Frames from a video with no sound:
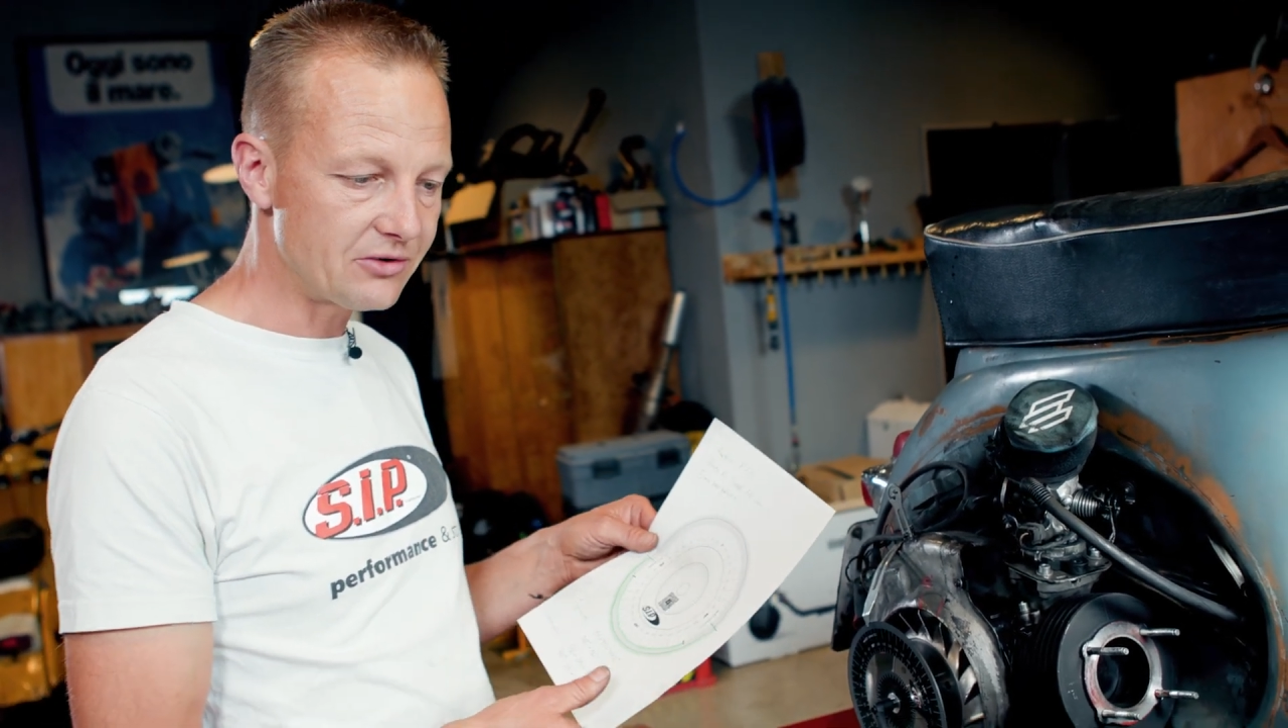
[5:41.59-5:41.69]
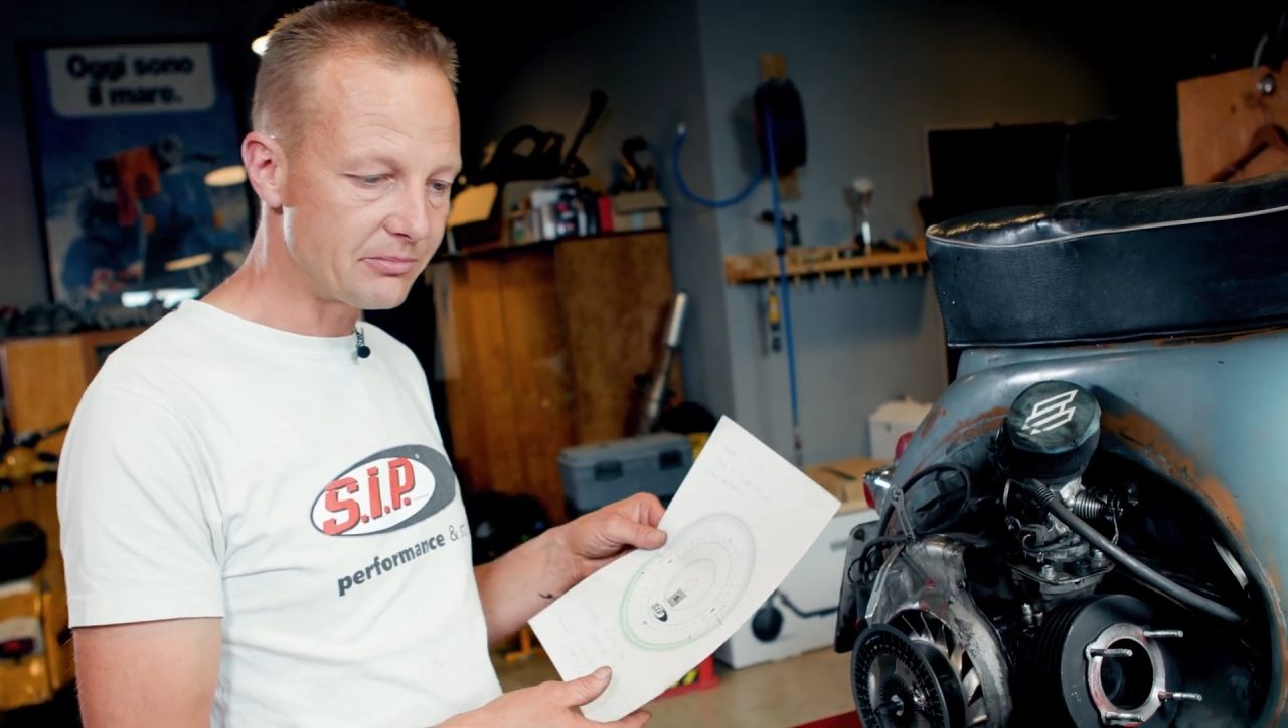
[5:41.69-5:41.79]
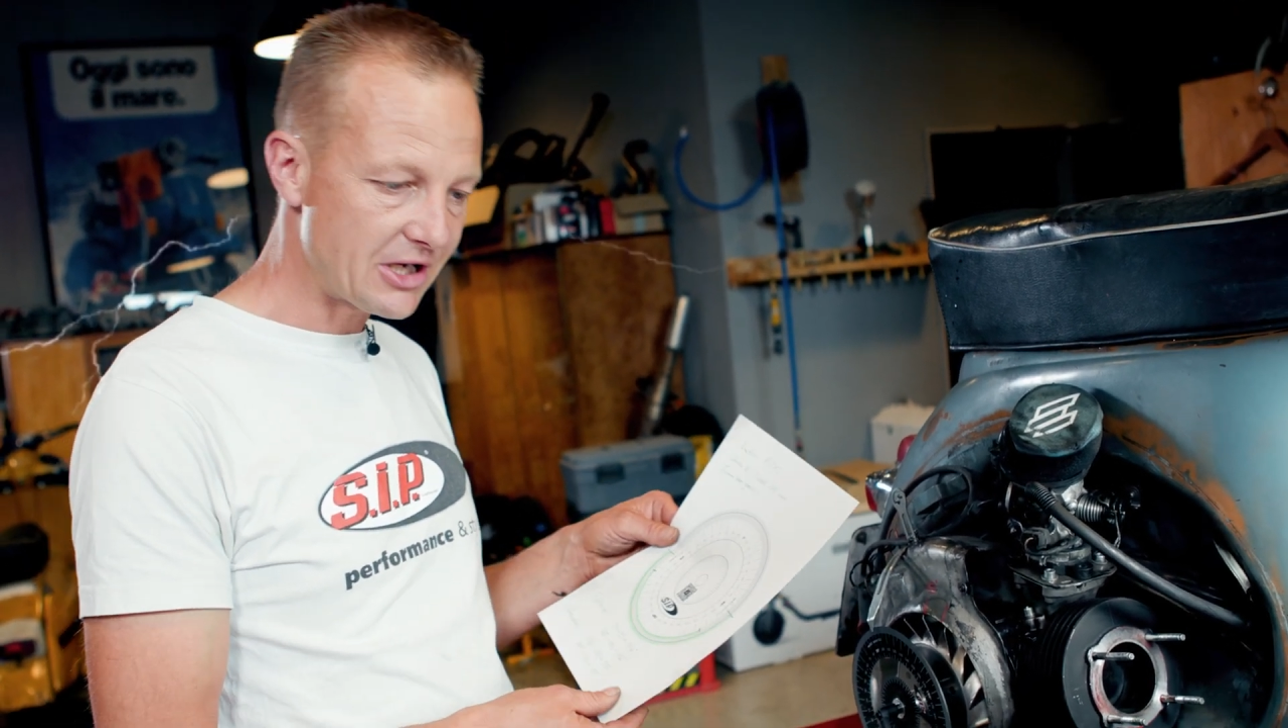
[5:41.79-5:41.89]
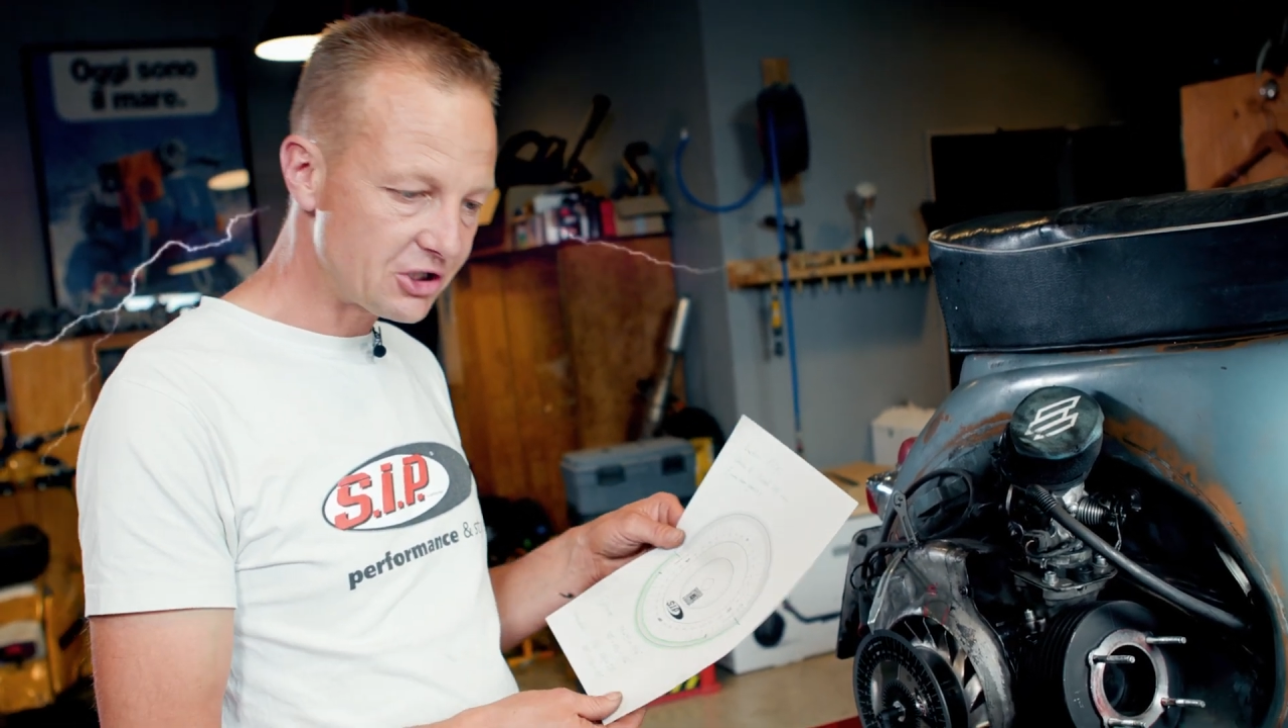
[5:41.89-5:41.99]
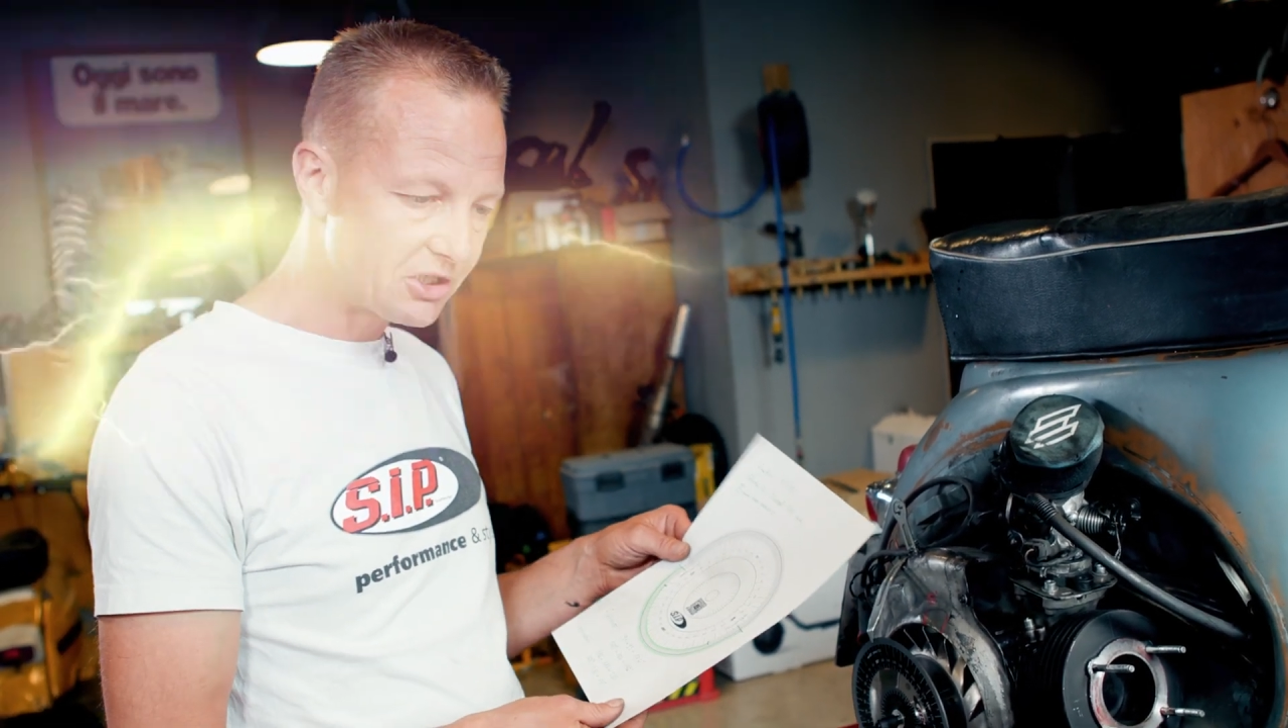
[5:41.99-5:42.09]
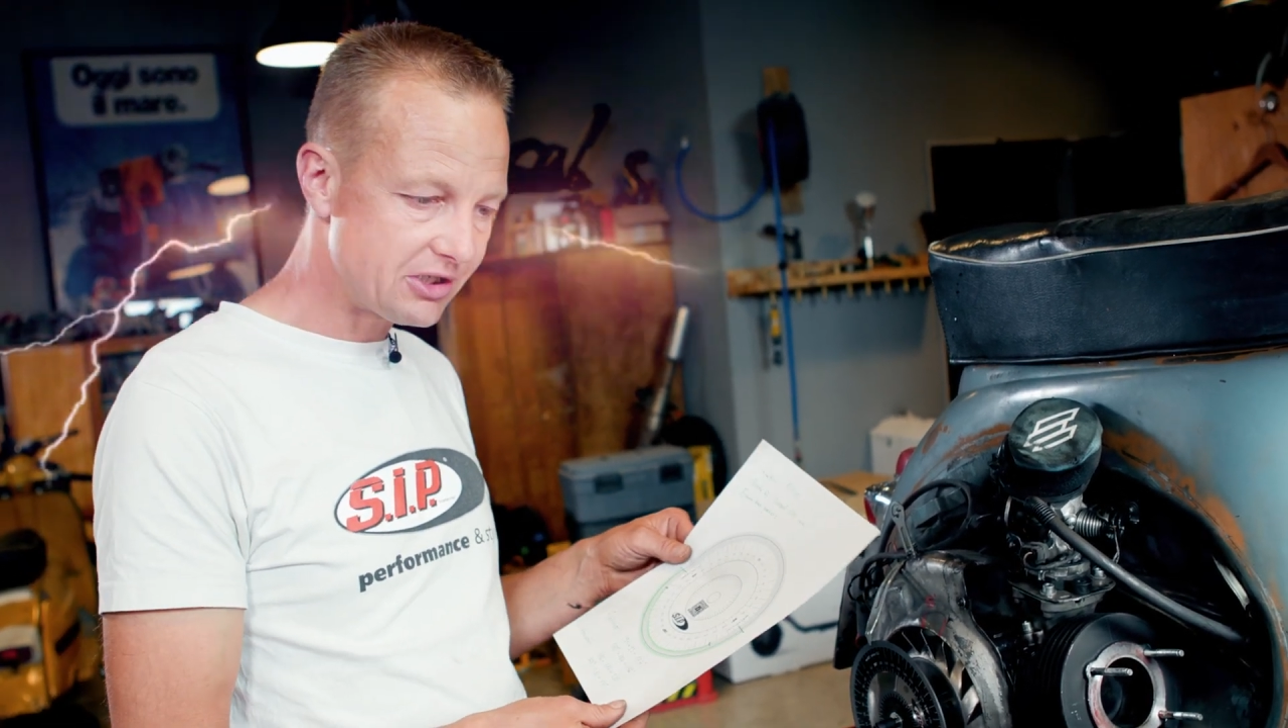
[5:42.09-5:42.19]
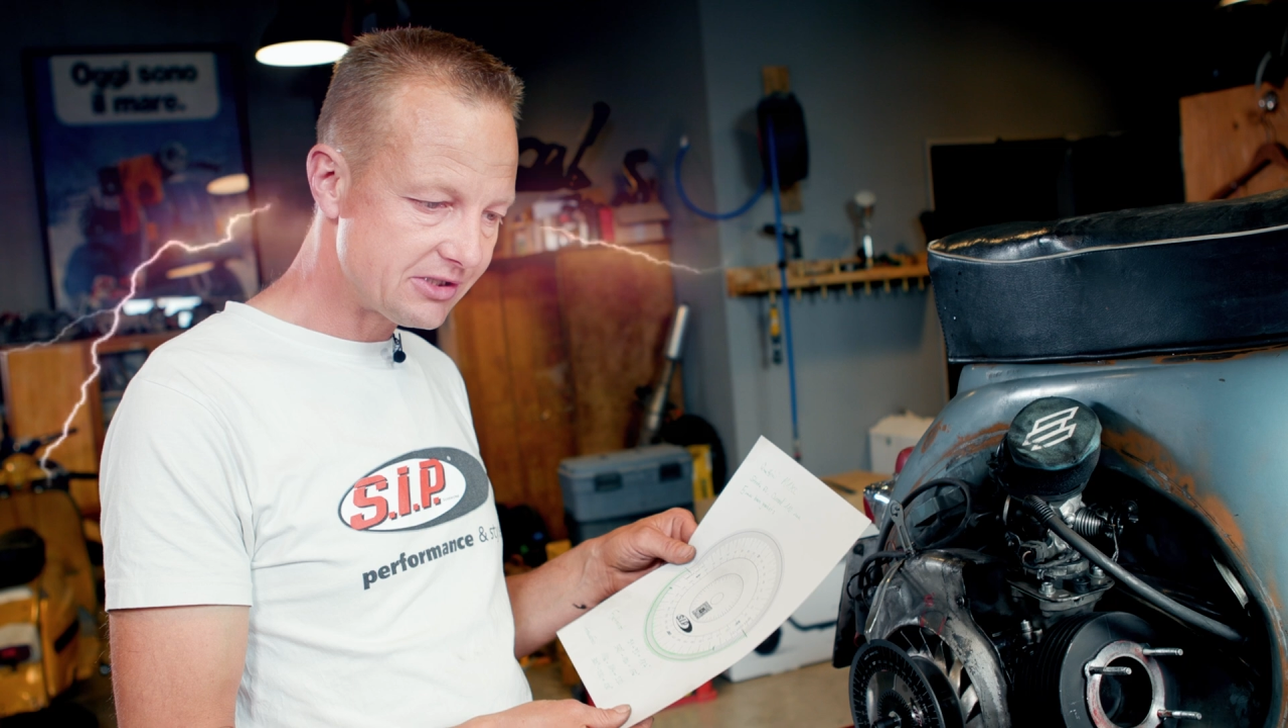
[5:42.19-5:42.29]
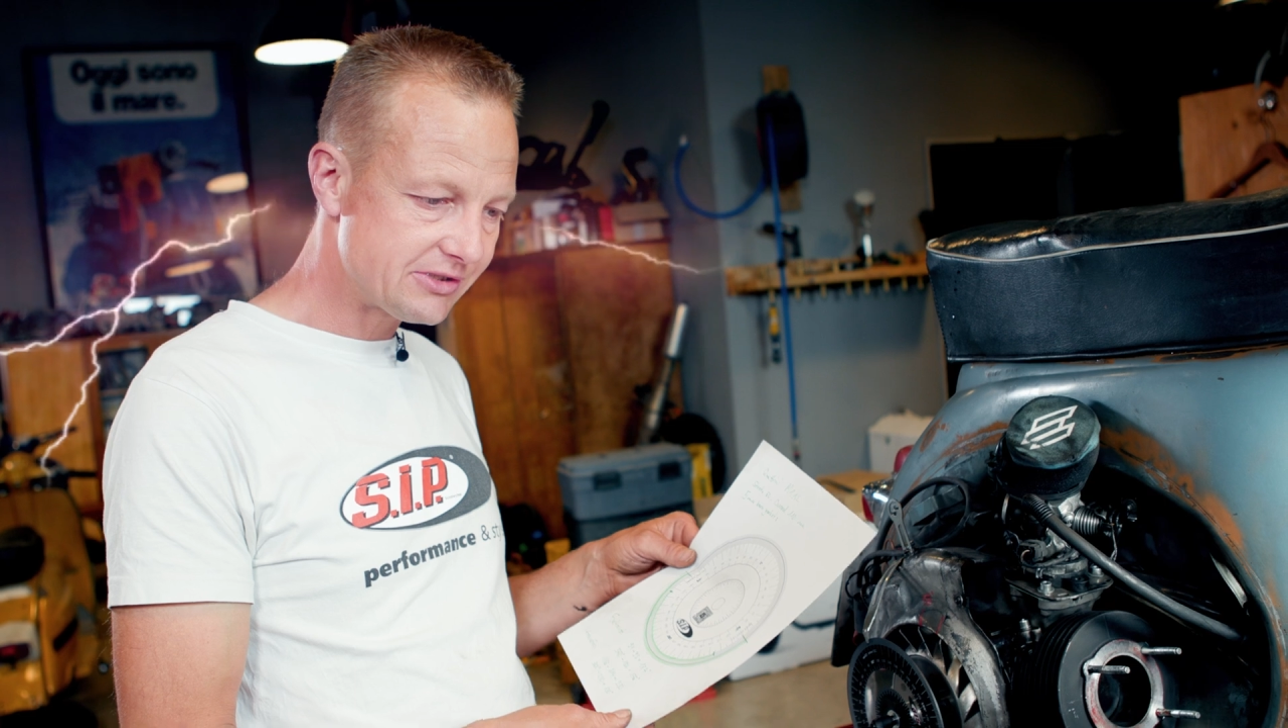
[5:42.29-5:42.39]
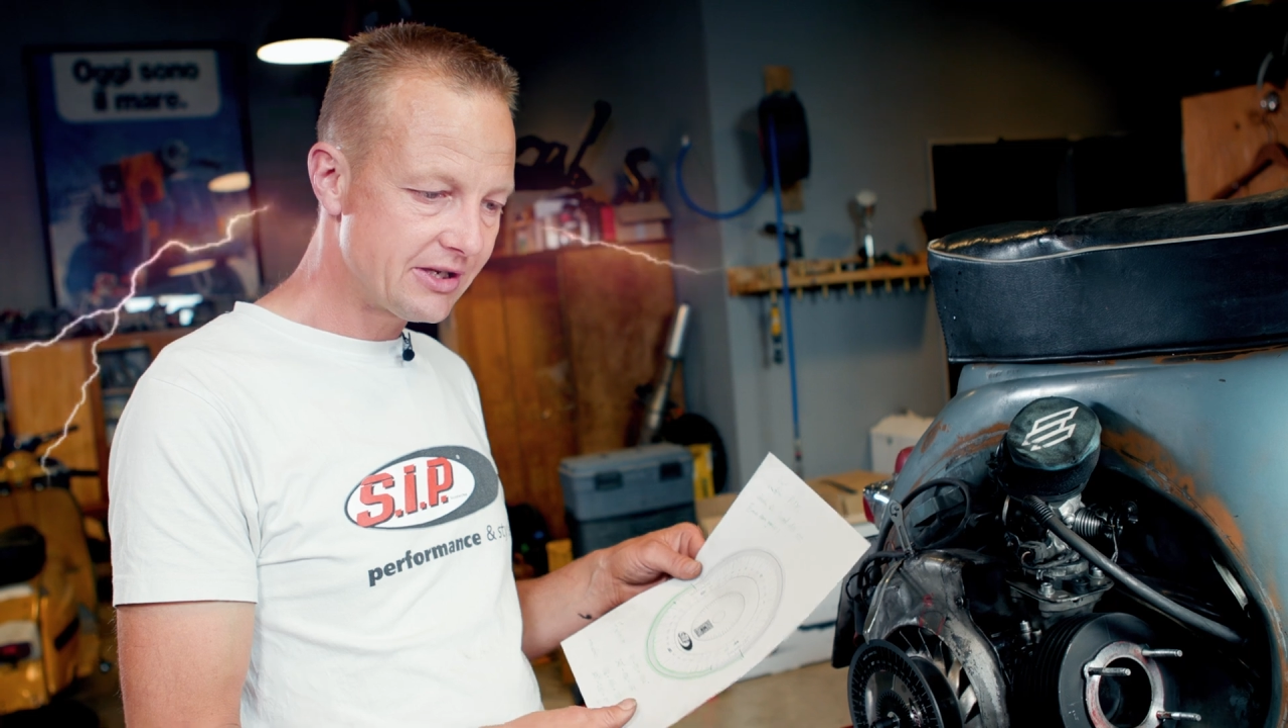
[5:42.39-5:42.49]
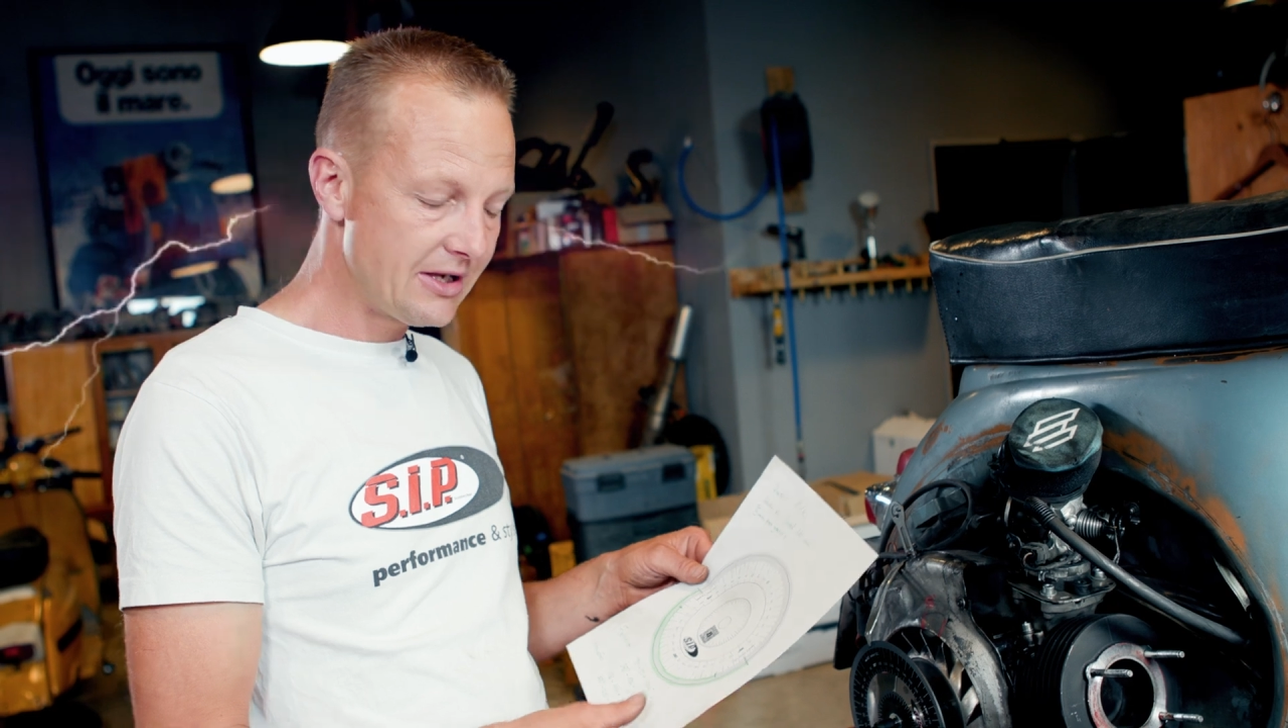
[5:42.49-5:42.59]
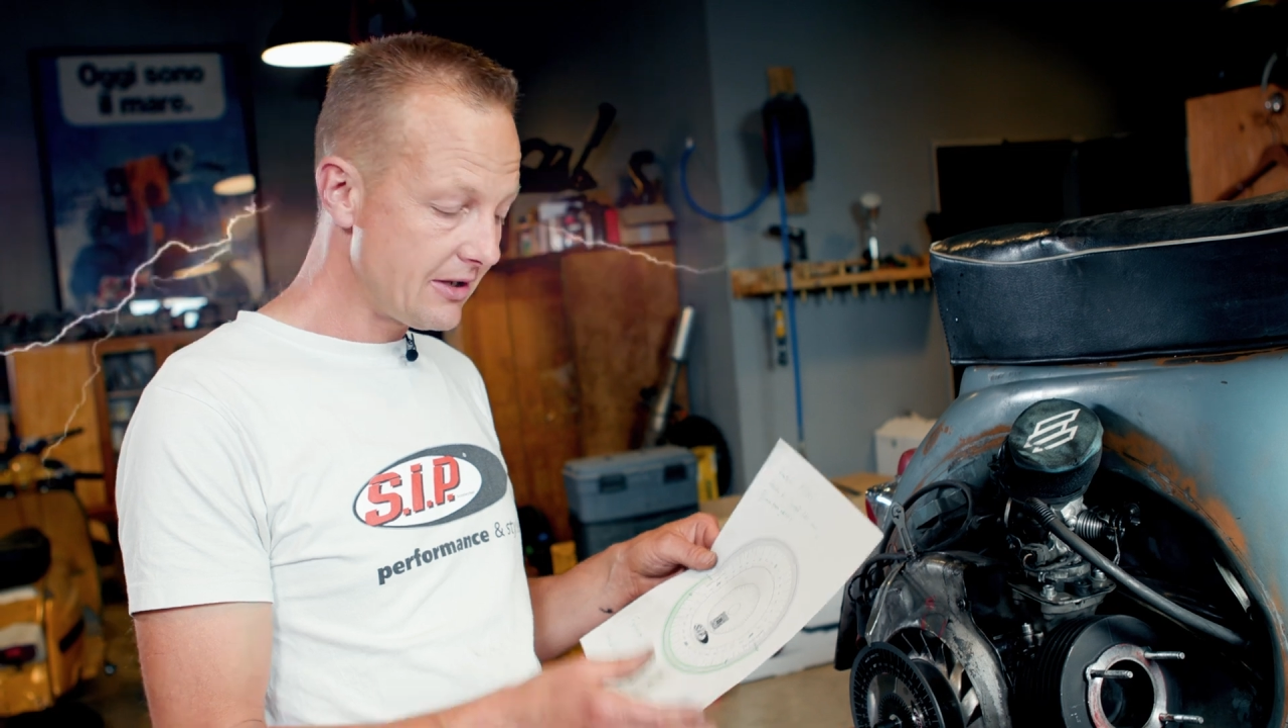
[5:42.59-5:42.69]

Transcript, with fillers: to measure is